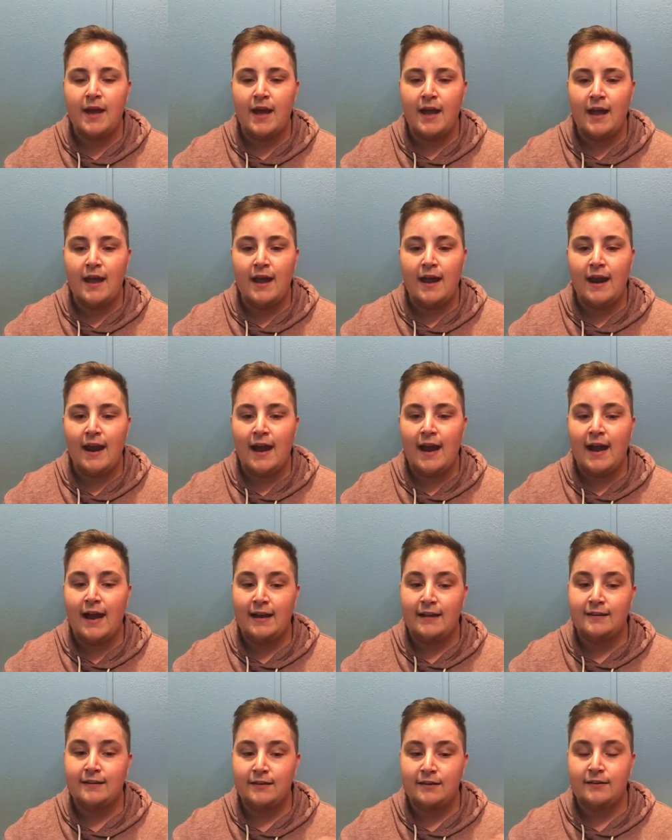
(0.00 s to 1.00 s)
and I
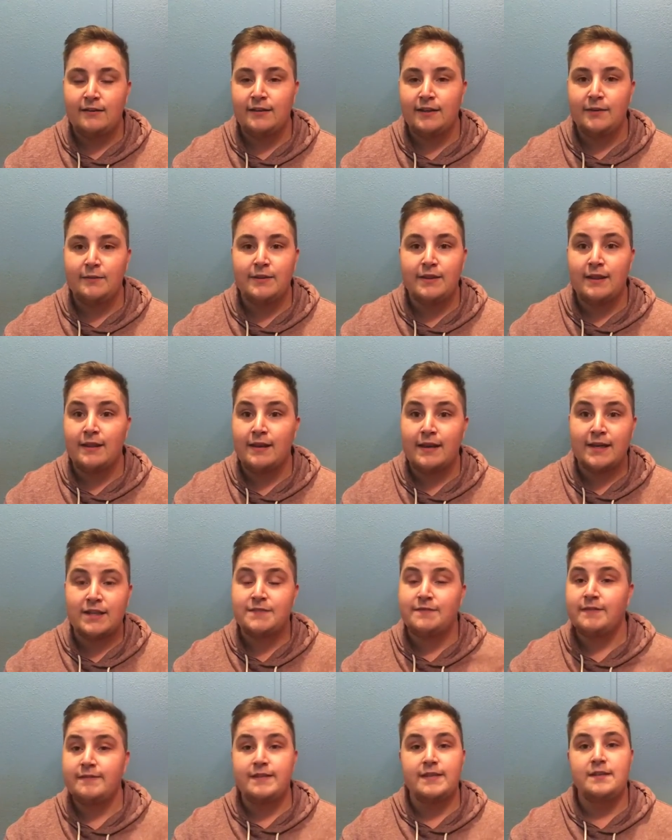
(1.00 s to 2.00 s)
literally within the next
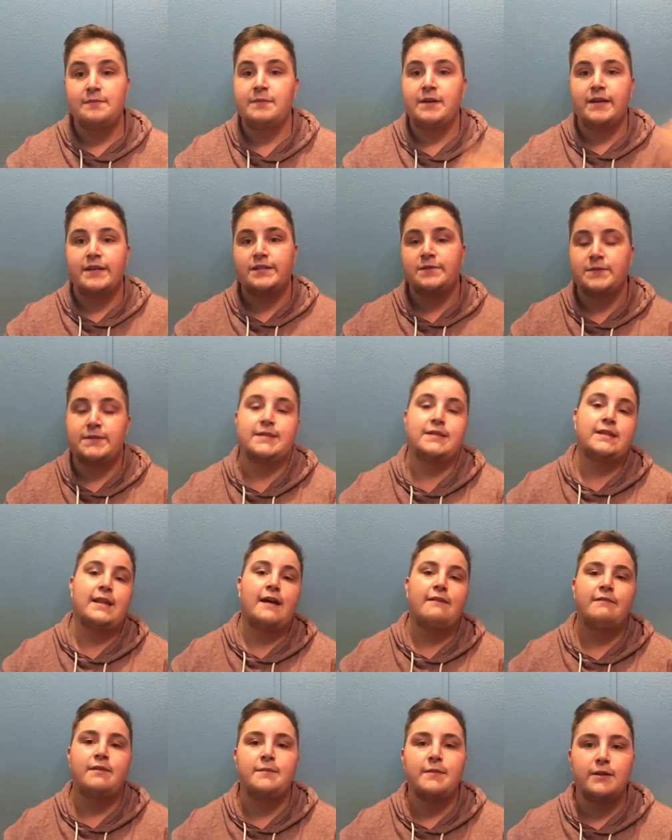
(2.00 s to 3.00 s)
15 minutes was in
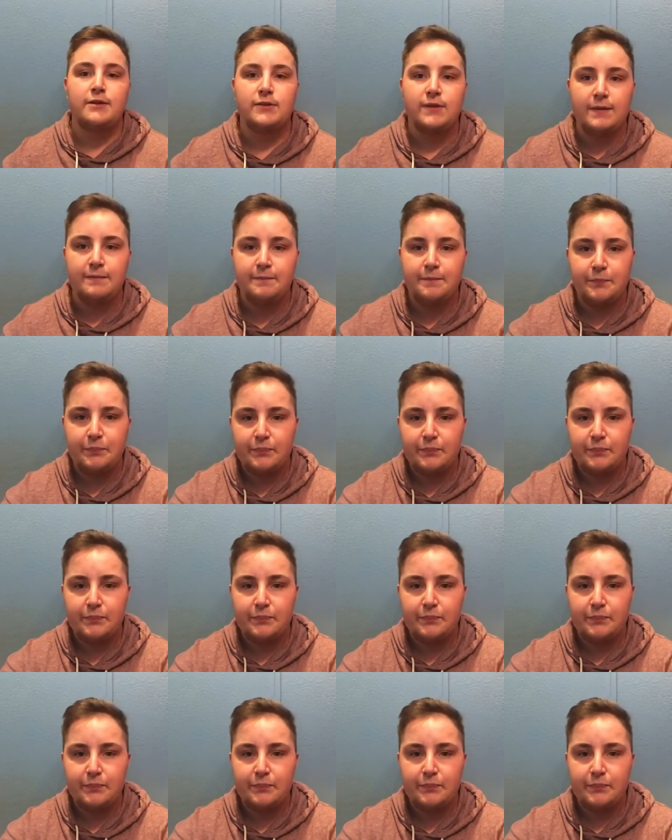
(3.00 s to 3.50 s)
that female dorm.